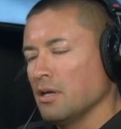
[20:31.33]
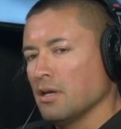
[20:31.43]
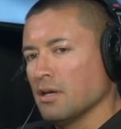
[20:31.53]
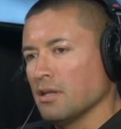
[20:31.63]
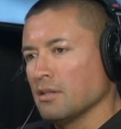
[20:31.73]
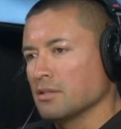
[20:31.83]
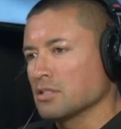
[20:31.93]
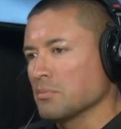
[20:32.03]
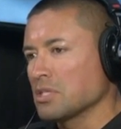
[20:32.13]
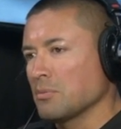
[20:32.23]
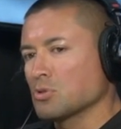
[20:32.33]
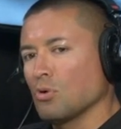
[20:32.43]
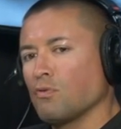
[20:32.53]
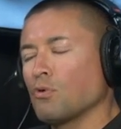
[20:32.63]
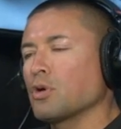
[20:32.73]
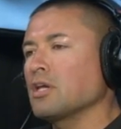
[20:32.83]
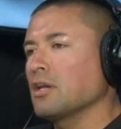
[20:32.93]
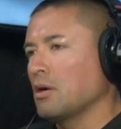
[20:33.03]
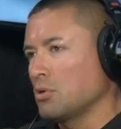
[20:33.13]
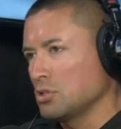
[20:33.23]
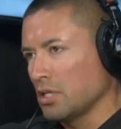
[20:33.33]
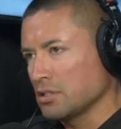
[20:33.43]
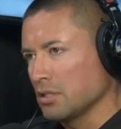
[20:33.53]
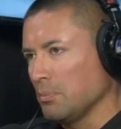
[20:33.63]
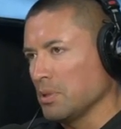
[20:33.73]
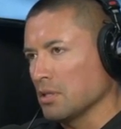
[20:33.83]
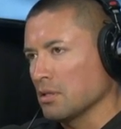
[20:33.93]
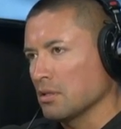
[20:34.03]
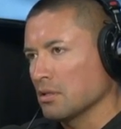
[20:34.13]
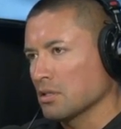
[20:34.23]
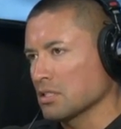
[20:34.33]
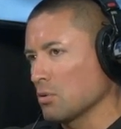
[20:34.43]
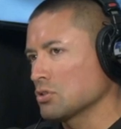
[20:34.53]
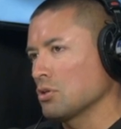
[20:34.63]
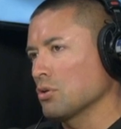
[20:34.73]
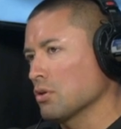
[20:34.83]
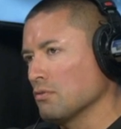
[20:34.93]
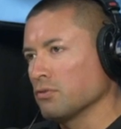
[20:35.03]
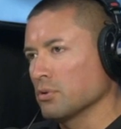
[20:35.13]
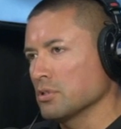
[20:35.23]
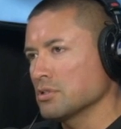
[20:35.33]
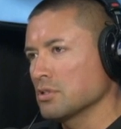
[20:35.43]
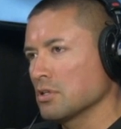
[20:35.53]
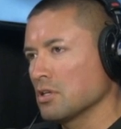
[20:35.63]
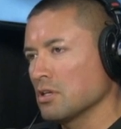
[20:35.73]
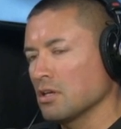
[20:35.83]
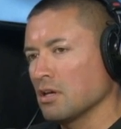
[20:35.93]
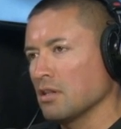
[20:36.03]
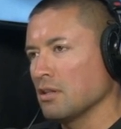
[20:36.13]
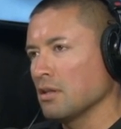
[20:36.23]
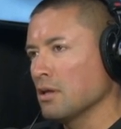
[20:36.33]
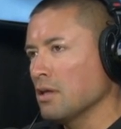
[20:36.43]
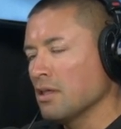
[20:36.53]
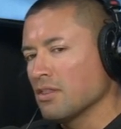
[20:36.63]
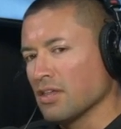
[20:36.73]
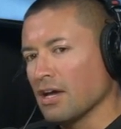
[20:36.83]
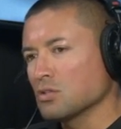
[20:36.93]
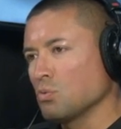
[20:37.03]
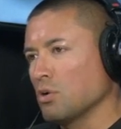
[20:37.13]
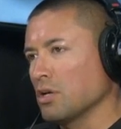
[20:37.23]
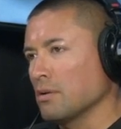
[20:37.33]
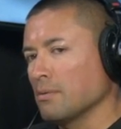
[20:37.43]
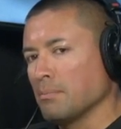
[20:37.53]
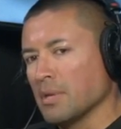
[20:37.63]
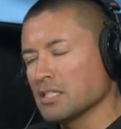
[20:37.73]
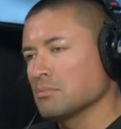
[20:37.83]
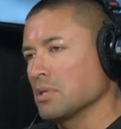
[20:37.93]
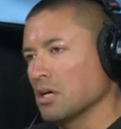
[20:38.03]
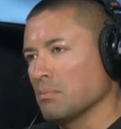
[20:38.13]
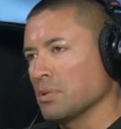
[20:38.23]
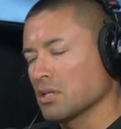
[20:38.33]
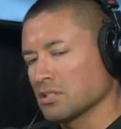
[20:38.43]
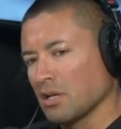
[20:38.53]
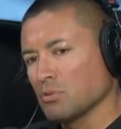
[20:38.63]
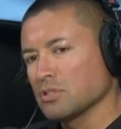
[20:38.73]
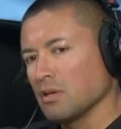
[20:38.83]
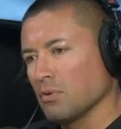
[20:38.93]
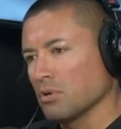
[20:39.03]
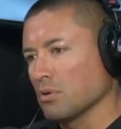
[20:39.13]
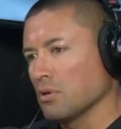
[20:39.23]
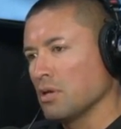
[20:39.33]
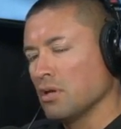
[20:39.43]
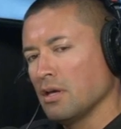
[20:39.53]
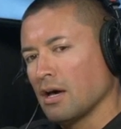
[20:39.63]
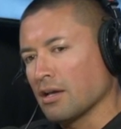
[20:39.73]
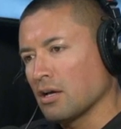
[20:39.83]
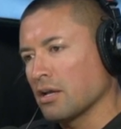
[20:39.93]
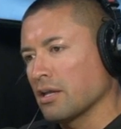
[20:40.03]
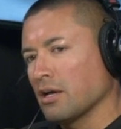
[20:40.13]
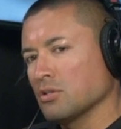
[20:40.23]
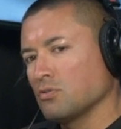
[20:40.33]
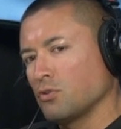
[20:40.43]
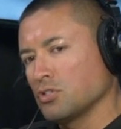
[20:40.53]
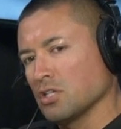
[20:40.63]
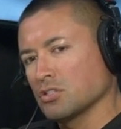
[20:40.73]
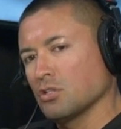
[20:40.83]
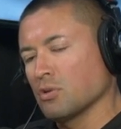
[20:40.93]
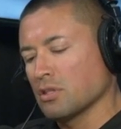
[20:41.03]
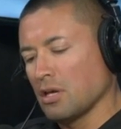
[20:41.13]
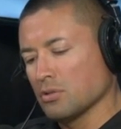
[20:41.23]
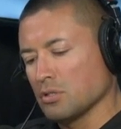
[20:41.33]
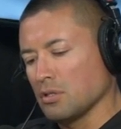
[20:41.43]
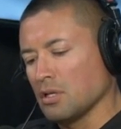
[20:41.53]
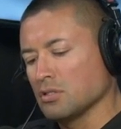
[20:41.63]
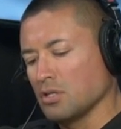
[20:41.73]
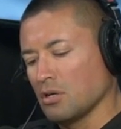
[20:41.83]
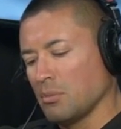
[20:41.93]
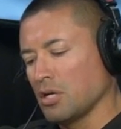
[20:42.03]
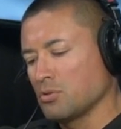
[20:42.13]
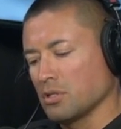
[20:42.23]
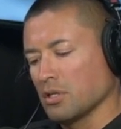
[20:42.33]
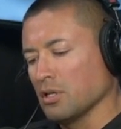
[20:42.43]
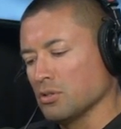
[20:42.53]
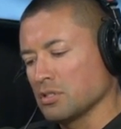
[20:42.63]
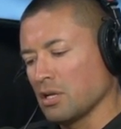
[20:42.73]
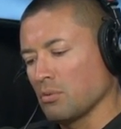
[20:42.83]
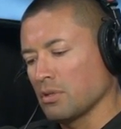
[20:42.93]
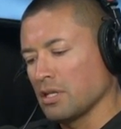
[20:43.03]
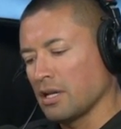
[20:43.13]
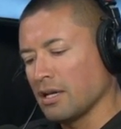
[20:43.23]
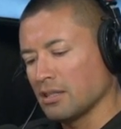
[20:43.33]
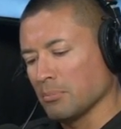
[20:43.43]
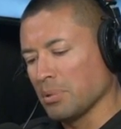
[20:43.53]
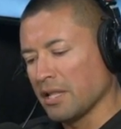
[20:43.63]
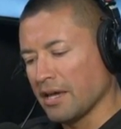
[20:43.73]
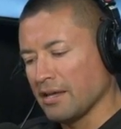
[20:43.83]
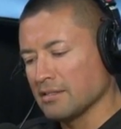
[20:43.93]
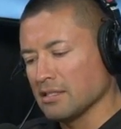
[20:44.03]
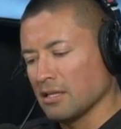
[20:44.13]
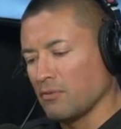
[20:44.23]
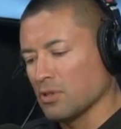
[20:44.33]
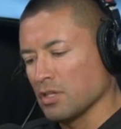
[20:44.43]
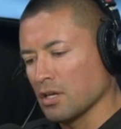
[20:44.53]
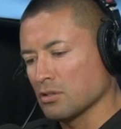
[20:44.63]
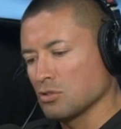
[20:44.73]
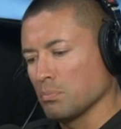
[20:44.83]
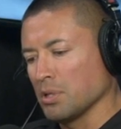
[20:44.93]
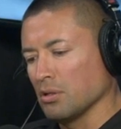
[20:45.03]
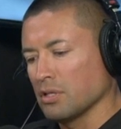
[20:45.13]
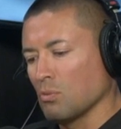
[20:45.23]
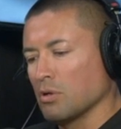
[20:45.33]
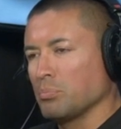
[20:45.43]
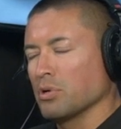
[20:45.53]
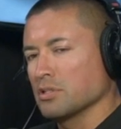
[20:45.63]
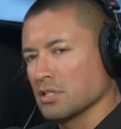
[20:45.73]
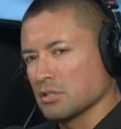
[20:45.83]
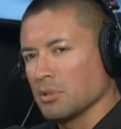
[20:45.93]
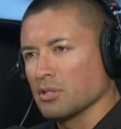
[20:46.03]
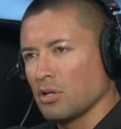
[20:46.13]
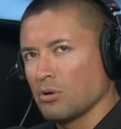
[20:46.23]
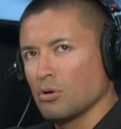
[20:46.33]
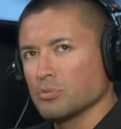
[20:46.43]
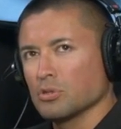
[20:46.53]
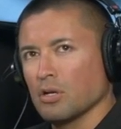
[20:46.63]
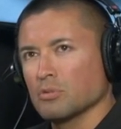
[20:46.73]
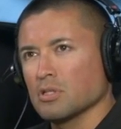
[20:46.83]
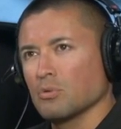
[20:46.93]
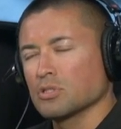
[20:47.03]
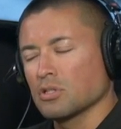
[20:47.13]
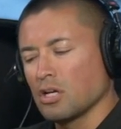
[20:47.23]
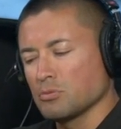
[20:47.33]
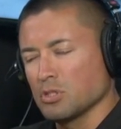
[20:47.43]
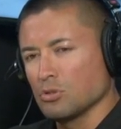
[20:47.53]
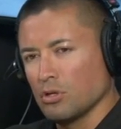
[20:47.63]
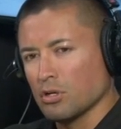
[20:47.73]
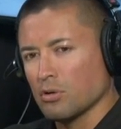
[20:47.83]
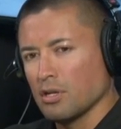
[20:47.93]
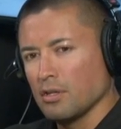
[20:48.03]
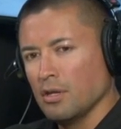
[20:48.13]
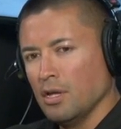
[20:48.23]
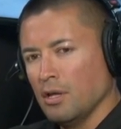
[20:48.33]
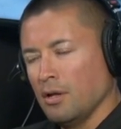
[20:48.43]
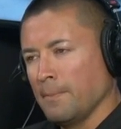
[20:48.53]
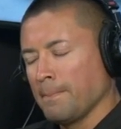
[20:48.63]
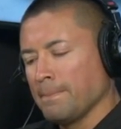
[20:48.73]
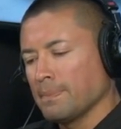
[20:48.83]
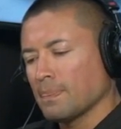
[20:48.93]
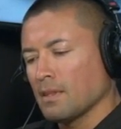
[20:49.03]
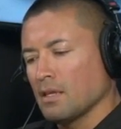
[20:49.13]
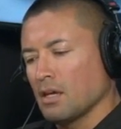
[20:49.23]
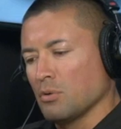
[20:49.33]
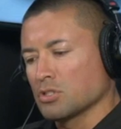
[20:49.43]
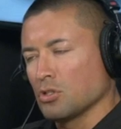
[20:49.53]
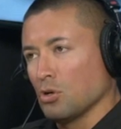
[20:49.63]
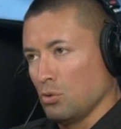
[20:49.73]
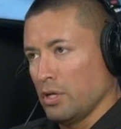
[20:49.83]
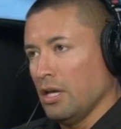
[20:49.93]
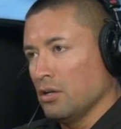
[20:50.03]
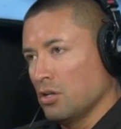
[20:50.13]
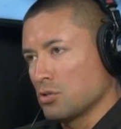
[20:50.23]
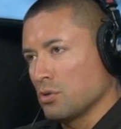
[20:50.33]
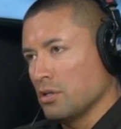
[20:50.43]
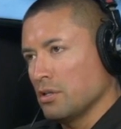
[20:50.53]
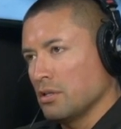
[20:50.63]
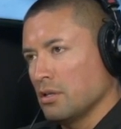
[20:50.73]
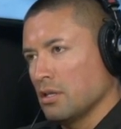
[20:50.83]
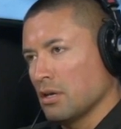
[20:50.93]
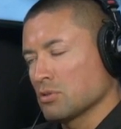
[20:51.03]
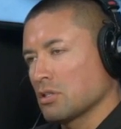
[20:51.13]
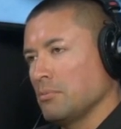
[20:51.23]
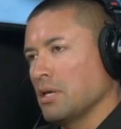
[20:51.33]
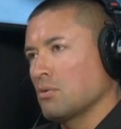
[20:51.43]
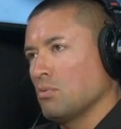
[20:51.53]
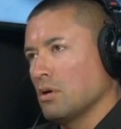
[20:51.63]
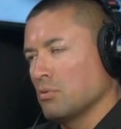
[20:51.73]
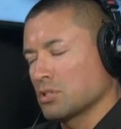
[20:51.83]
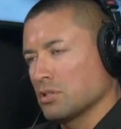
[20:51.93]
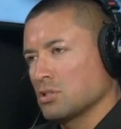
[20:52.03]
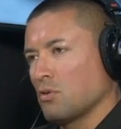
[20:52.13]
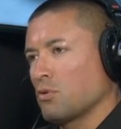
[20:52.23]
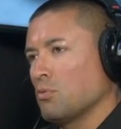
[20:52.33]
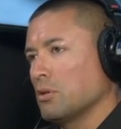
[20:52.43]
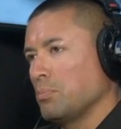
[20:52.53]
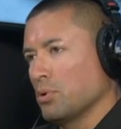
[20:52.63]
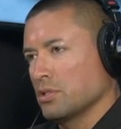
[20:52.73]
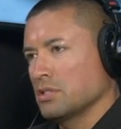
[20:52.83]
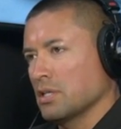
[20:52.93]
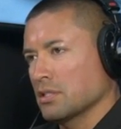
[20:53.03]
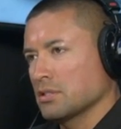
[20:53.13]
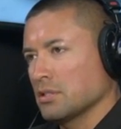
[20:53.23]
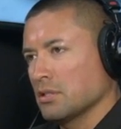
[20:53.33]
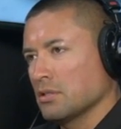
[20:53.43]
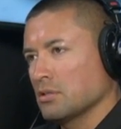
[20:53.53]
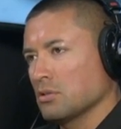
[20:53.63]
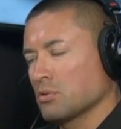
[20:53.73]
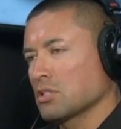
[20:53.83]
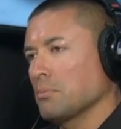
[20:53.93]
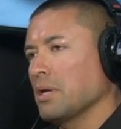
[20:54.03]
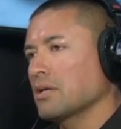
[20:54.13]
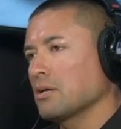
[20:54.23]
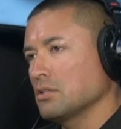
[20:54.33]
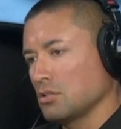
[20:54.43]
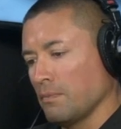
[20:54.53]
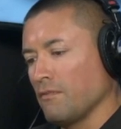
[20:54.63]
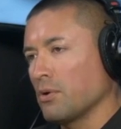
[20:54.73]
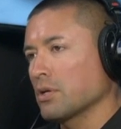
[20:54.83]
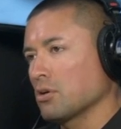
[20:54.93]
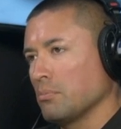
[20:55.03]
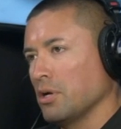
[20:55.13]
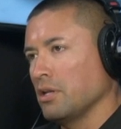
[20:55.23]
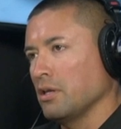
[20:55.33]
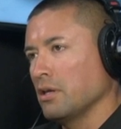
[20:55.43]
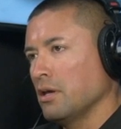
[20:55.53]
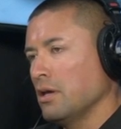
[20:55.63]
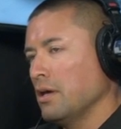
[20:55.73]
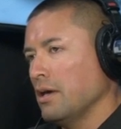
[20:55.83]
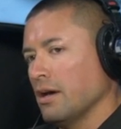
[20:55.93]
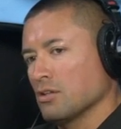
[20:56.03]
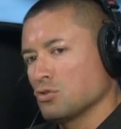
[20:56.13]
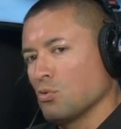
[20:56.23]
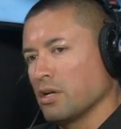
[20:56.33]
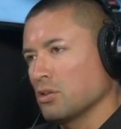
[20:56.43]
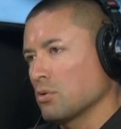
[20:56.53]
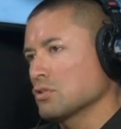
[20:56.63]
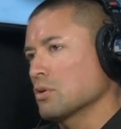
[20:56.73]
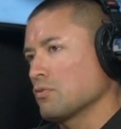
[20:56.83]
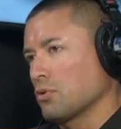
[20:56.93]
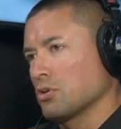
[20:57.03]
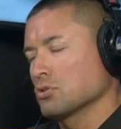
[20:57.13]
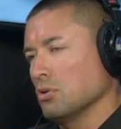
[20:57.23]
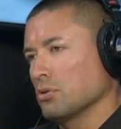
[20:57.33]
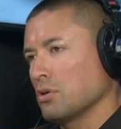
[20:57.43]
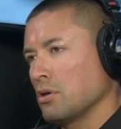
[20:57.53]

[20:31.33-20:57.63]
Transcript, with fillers: and sometimes go 48 hours not sleeping because I was under the influence. And that's what messed me up because I was able to I got a house for 600,000 in Sierra Madre in the hills that I that I had the plans and everything to build a 1.6 million dollar home. So I was it was going to cost me 200 grand. I was going to owe 800 and I was going to make I was going to sell for 1.6. So I was going to make some very good money at 23, 24 years old.